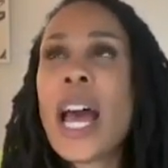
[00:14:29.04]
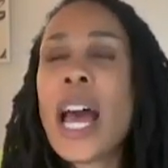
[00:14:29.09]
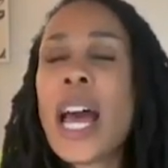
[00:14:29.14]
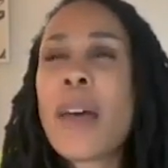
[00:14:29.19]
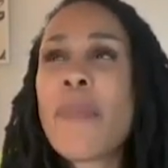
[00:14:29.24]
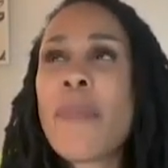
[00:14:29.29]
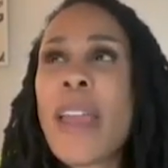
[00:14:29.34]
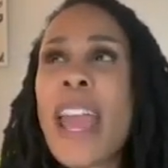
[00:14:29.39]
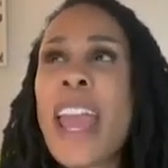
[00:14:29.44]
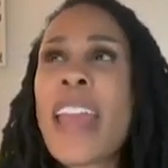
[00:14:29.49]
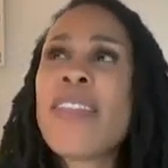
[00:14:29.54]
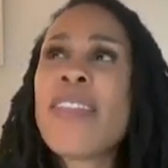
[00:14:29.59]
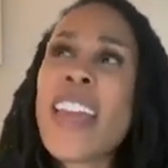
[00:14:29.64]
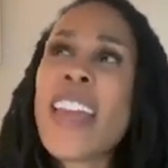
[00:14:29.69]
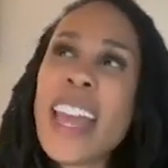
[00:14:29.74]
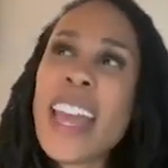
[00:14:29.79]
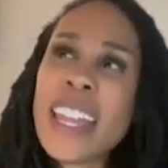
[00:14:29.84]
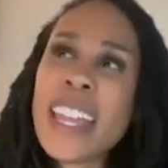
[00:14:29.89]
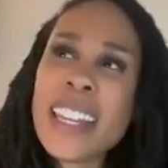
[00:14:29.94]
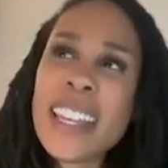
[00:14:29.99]
And
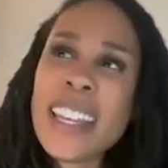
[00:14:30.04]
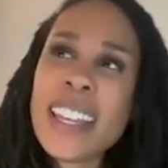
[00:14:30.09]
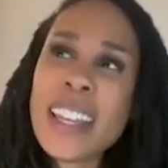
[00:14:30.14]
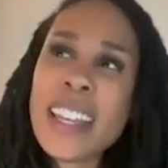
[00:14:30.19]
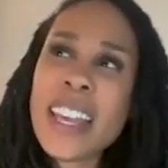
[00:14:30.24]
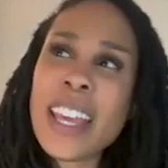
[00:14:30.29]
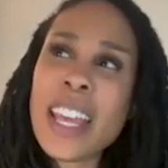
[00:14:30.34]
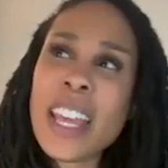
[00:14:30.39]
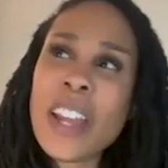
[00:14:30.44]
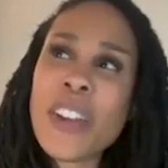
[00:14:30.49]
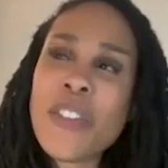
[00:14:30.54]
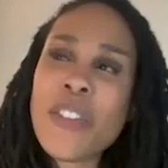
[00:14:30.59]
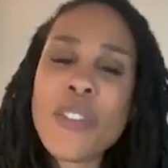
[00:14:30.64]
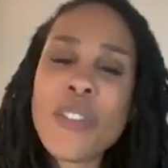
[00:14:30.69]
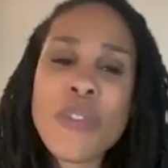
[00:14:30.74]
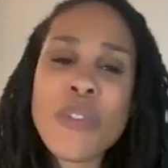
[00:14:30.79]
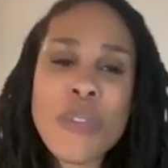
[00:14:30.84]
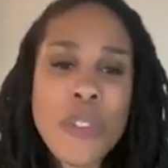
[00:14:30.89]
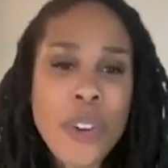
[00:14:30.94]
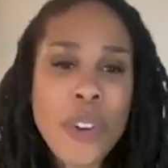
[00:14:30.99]
then
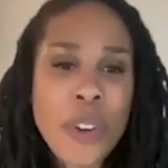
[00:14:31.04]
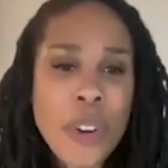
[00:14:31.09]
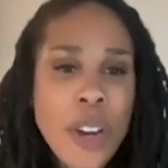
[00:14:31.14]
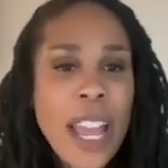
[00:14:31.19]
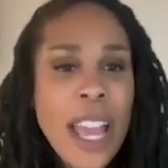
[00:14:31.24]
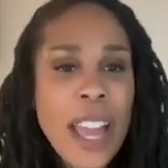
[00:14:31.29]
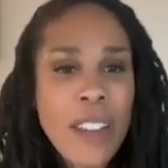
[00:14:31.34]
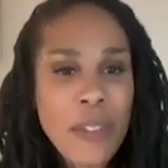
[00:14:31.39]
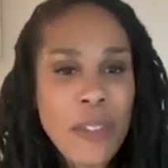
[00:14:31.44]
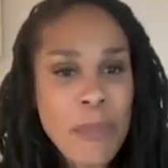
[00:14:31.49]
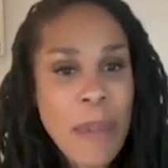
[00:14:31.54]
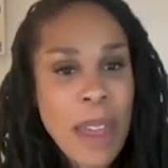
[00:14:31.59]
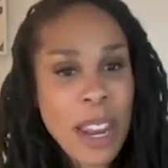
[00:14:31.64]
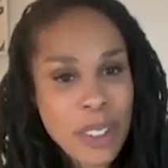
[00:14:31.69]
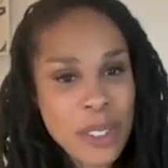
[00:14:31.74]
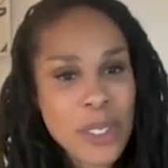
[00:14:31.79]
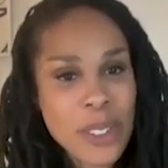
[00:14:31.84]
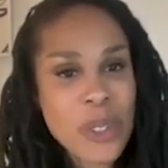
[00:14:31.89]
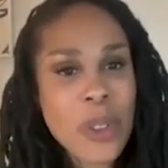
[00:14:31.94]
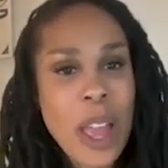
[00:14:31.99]
for
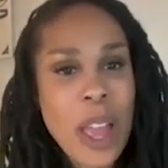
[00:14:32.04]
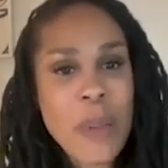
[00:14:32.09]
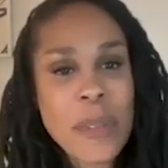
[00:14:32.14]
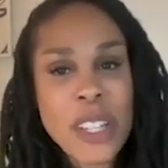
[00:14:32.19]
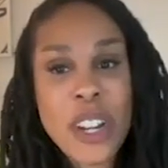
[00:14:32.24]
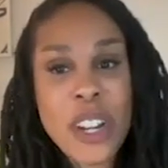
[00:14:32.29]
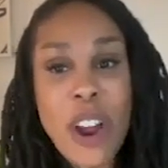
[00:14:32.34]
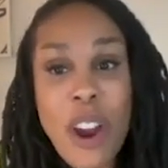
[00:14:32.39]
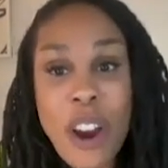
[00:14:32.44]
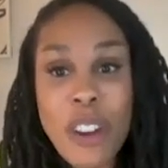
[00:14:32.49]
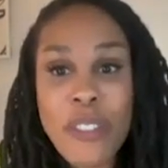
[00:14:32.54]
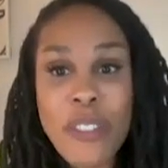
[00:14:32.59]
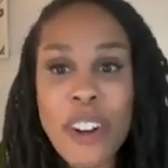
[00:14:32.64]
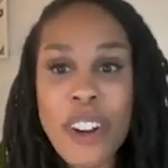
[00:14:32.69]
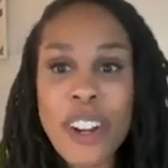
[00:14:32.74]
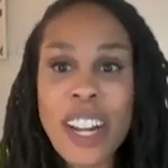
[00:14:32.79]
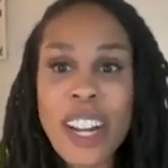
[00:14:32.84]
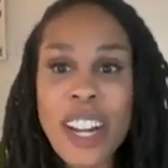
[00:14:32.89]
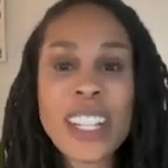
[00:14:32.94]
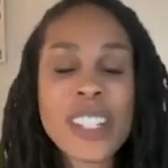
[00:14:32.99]
medical school, I was at
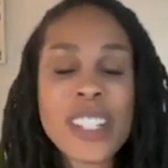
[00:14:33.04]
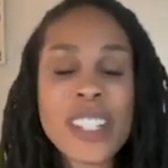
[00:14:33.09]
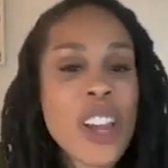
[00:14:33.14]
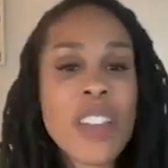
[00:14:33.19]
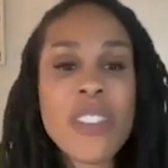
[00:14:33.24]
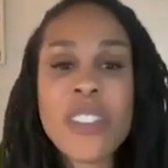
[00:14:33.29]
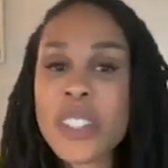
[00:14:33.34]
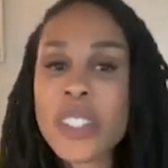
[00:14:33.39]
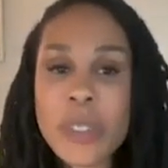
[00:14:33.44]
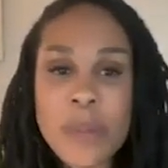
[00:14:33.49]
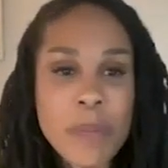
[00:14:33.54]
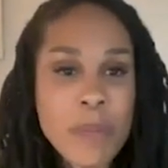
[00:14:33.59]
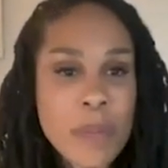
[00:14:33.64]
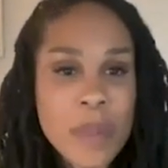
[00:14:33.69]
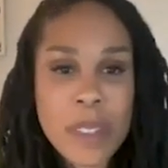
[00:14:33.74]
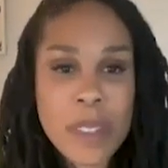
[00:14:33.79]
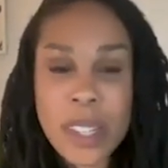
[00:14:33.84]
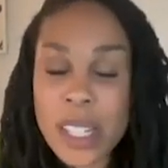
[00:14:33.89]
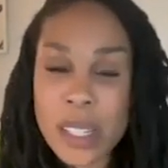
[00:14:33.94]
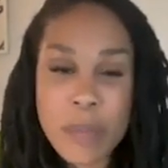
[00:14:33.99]
Harvard, and I saw
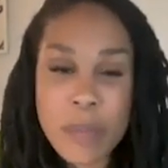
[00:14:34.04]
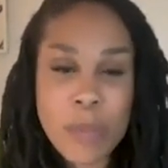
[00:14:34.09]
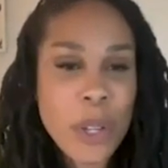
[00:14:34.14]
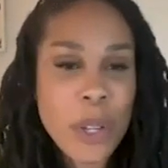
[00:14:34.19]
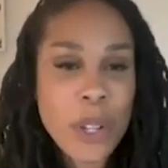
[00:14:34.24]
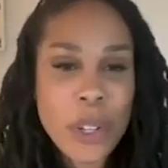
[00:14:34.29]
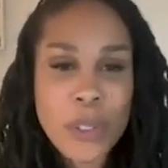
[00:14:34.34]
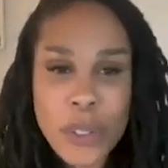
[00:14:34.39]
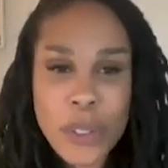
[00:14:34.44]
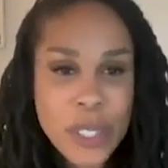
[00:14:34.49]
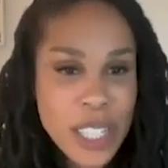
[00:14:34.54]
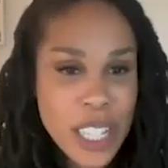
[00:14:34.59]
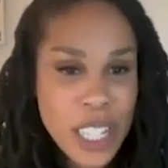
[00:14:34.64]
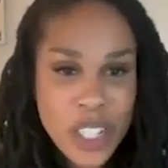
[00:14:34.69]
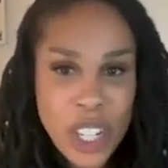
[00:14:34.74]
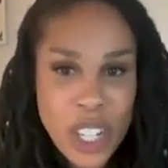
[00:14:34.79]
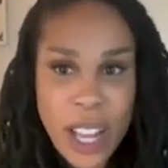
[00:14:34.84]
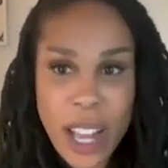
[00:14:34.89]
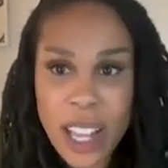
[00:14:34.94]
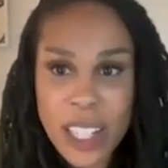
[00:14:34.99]
these beautiful
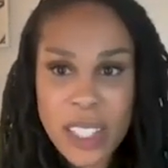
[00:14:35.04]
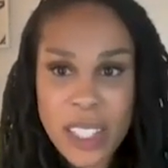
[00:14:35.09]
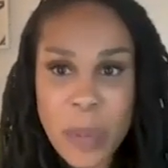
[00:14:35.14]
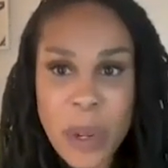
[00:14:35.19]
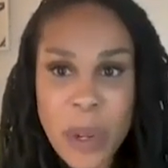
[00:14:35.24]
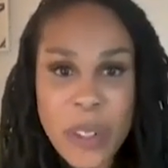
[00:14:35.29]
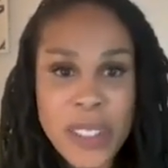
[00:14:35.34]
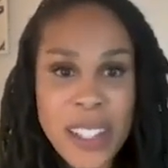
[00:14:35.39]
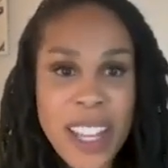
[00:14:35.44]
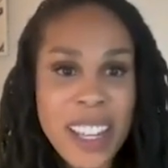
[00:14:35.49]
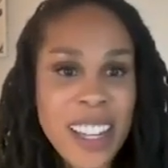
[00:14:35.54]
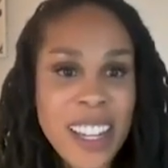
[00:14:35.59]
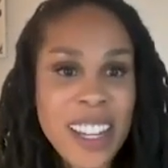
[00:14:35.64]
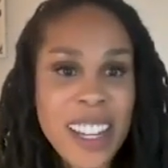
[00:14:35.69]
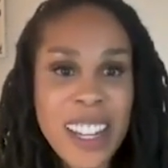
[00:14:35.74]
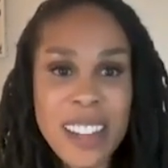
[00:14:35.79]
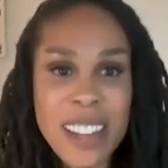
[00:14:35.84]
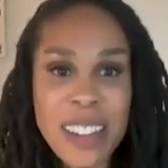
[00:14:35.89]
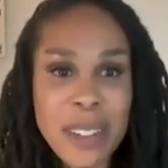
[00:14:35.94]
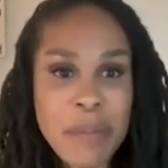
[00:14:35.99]
teaching hospitals. I
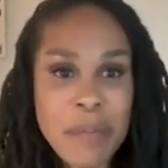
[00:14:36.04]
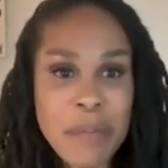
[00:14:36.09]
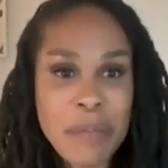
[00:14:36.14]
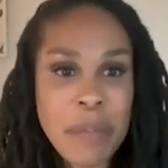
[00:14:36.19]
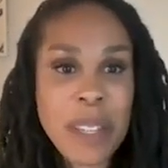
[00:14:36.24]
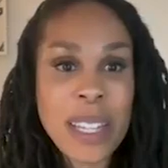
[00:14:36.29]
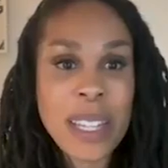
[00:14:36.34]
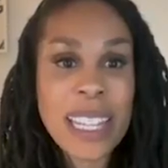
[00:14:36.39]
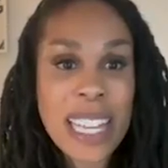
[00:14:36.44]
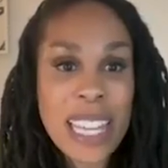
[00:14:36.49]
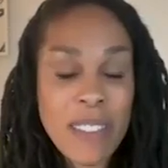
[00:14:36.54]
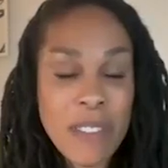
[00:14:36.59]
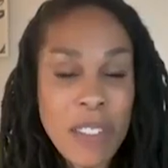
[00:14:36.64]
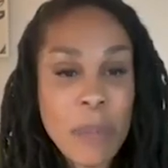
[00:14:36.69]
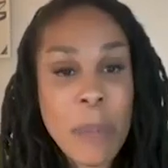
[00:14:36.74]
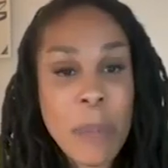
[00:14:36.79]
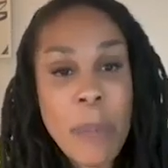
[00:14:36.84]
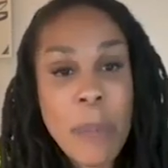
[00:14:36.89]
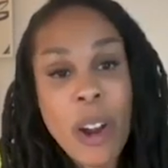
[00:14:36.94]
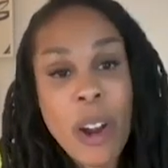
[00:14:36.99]
couldn't believe
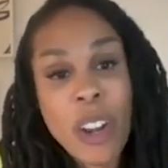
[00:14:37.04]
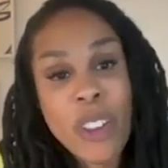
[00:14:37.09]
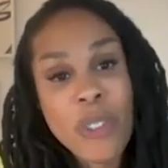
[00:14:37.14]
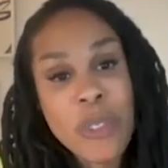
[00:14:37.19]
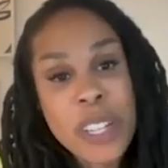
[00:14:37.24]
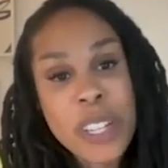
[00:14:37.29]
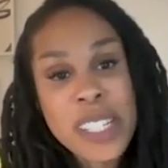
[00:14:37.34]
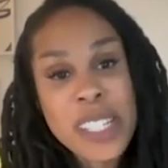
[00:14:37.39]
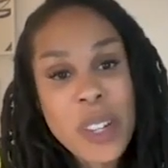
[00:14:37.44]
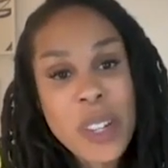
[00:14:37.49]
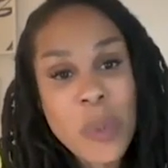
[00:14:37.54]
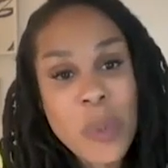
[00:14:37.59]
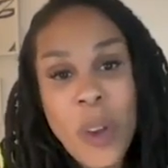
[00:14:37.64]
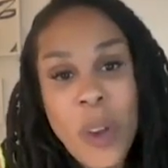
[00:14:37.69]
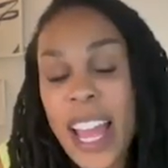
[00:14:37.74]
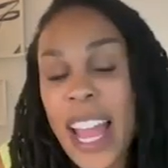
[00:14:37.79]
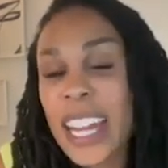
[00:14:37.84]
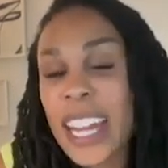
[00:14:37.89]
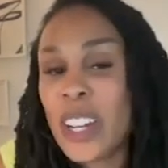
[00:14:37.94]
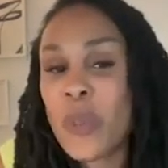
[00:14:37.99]
it. But part of the reason
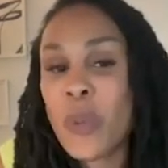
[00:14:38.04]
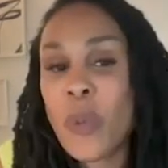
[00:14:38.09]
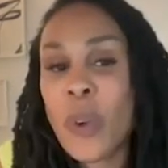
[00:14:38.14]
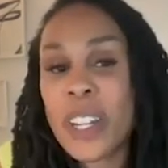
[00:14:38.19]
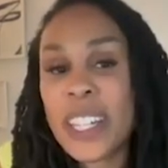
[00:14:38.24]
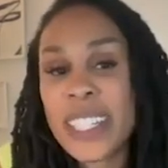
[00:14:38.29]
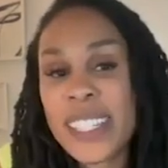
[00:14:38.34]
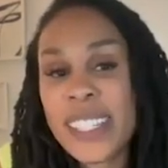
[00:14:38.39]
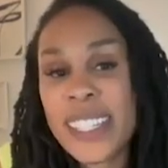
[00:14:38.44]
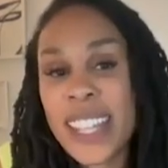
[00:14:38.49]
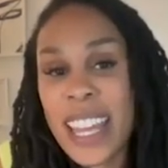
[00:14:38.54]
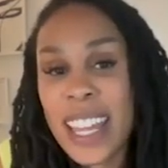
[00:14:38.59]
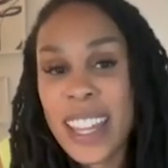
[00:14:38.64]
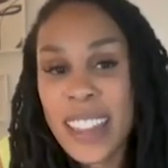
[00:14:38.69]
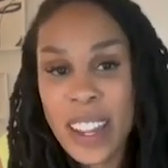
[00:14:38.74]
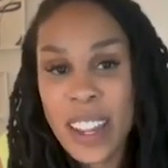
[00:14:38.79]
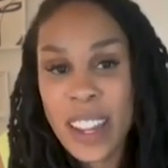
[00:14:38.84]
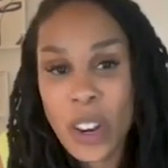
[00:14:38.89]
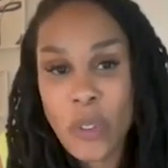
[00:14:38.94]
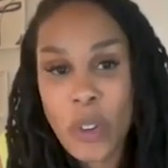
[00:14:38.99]
why I didn't want to stay
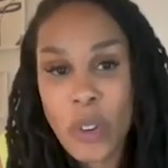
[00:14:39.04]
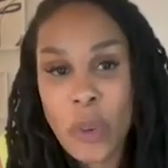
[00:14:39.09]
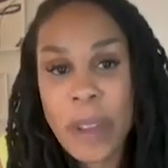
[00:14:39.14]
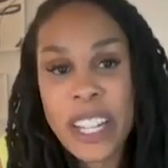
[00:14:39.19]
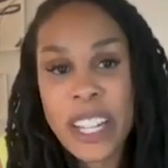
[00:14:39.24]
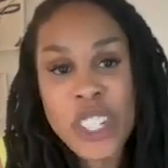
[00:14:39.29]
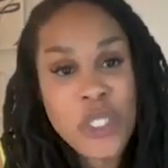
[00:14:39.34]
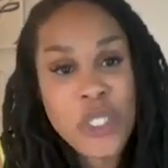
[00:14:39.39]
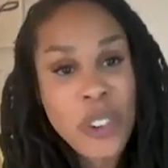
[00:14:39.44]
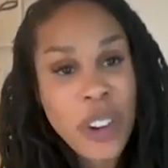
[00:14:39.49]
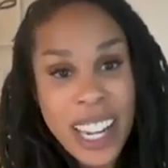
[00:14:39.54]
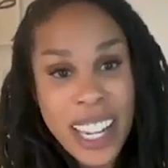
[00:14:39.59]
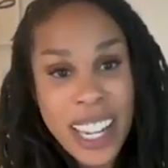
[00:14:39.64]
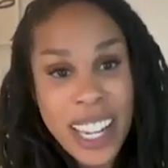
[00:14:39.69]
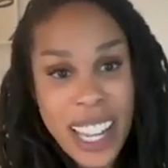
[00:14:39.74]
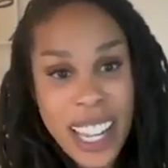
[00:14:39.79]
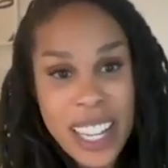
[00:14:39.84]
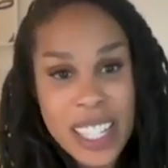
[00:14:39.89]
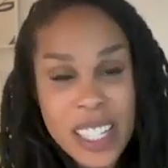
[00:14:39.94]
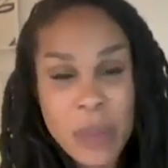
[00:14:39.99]
there for my
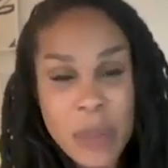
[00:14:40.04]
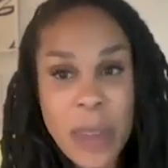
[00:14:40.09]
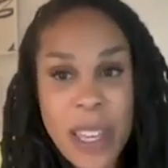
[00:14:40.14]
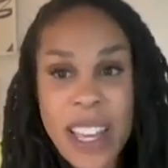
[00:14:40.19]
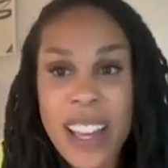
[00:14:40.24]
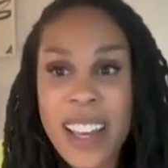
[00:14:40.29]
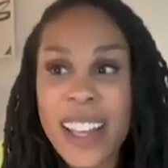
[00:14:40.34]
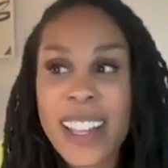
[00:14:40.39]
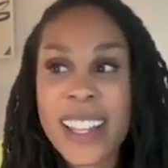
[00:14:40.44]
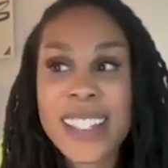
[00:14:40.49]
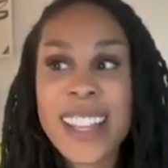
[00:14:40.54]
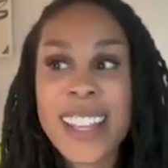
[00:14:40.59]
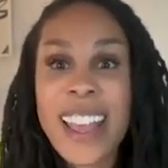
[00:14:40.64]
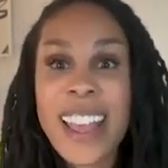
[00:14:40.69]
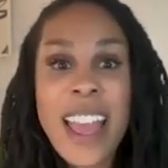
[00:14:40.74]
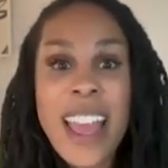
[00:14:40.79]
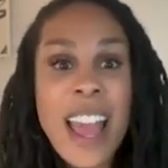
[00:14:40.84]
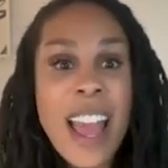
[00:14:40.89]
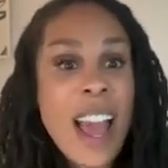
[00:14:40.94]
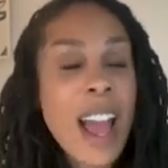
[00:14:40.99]
training is because
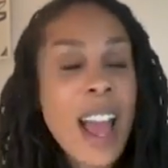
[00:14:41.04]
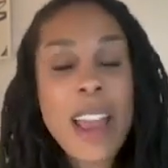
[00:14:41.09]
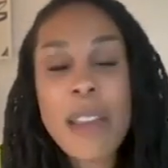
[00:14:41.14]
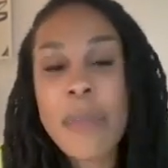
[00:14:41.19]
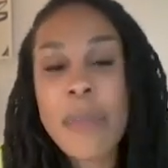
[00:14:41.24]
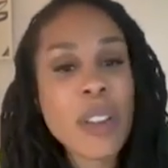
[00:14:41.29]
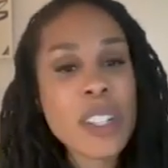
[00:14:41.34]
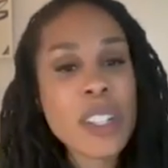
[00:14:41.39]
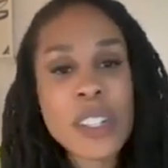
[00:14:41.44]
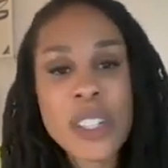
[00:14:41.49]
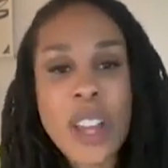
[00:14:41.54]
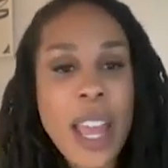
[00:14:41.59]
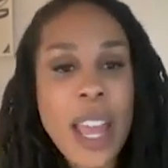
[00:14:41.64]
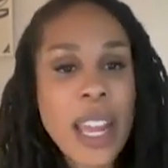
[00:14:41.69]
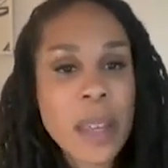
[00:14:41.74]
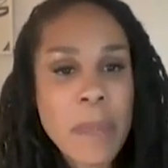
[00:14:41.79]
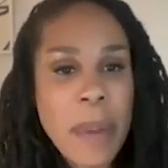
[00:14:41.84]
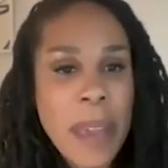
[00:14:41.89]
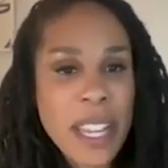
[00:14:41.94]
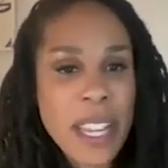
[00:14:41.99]
I barely saw
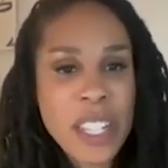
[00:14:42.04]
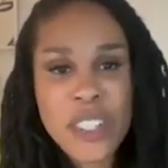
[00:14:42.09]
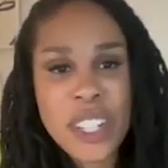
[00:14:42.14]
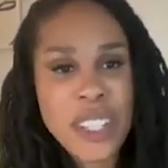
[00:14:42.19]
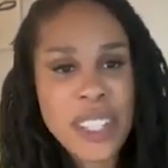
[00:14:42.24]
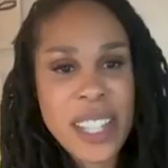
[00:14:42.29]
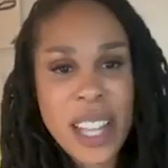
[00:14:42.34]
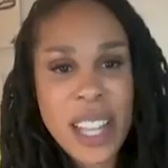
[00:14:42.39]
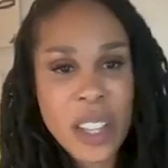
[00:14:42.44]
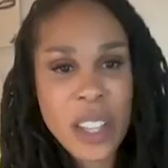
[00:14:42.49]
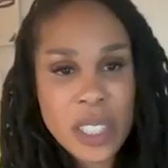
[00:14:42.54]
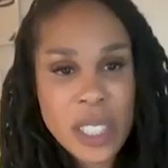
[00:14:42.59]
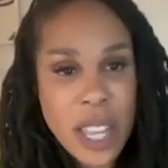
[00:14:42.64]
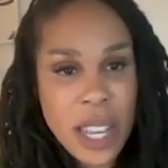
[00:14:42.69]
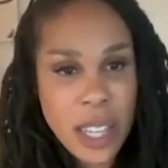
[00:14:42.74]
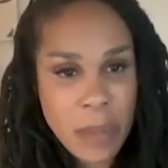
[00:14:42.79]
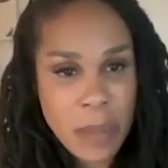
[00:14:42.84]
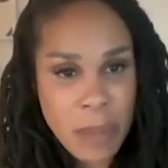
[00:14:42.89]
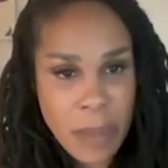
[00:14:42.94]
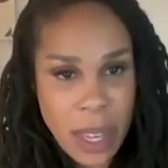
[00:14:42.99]
any patients that looked
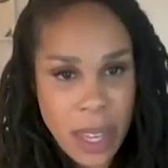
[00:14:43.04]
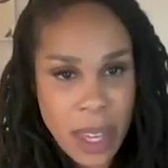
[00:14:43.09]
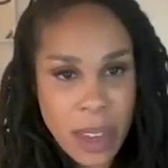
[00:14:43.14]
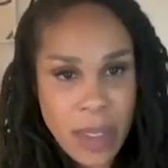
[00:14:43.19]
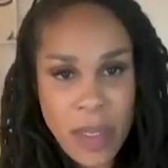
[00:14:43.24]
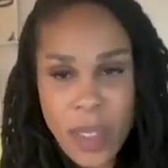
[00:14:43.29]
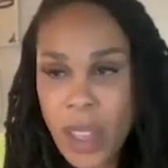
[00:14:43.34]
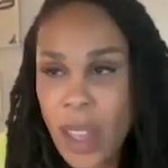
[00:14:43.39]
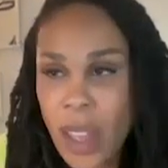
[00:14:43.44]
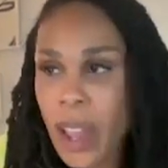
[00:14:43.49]
like me.